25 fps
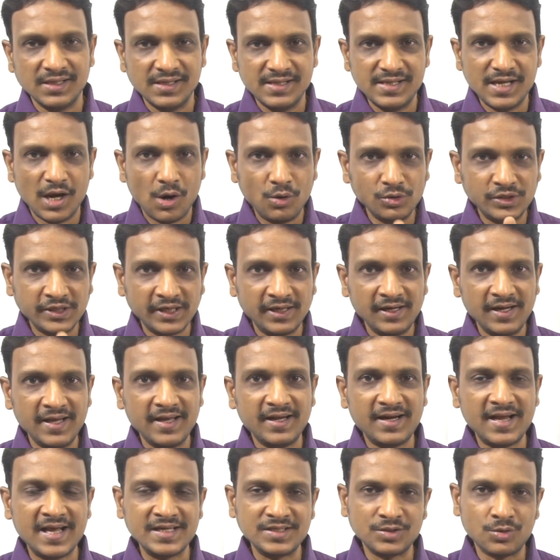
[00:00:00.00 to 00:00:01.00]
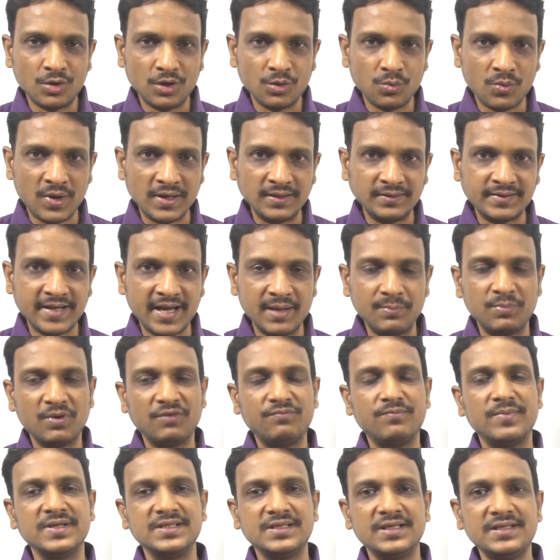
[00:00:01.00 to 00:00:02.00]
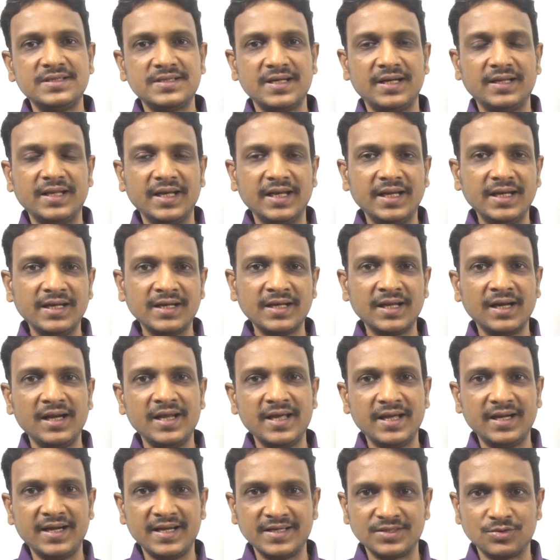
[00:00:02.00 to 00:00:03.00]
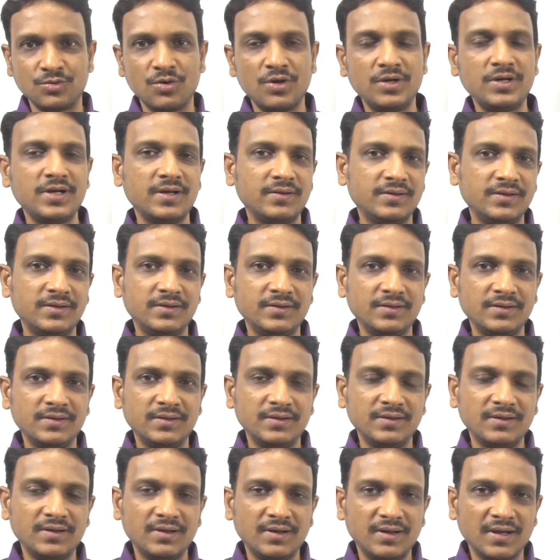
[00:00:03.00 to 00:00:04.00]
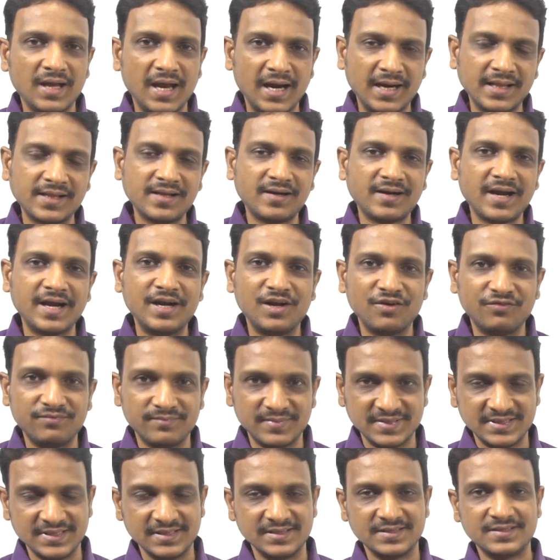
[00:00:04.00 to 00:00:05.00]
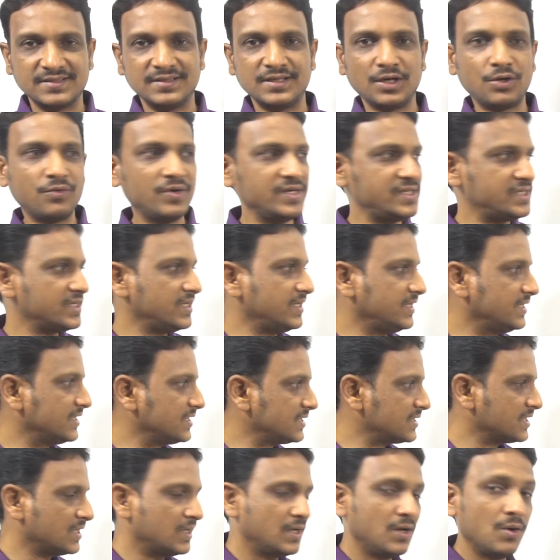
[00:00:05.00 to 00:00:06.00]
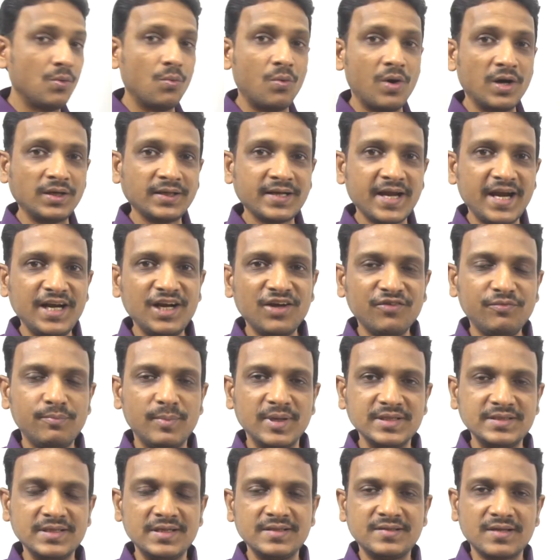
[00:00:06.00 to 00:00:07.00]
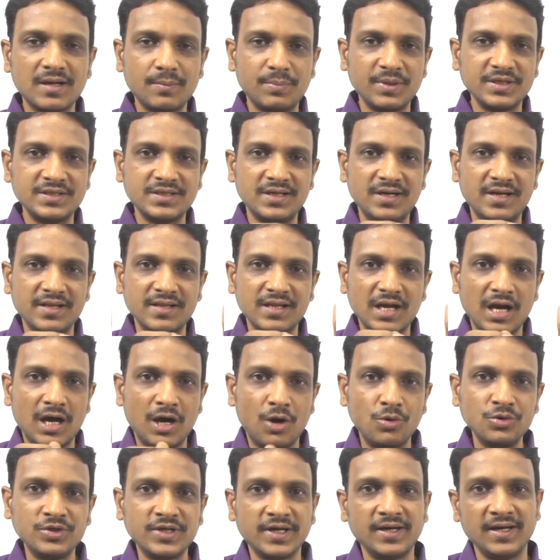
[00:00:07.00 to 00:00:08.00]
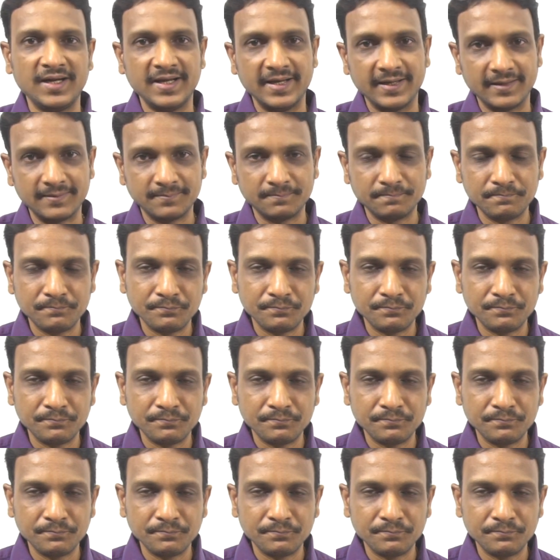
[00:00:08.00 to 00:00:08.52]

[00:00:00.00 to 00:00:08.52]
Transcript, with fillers: The outer layer has got one type of muscles and the inner layer has got another kind of muscles. The question is, what kind of muscles are present in the outer layer?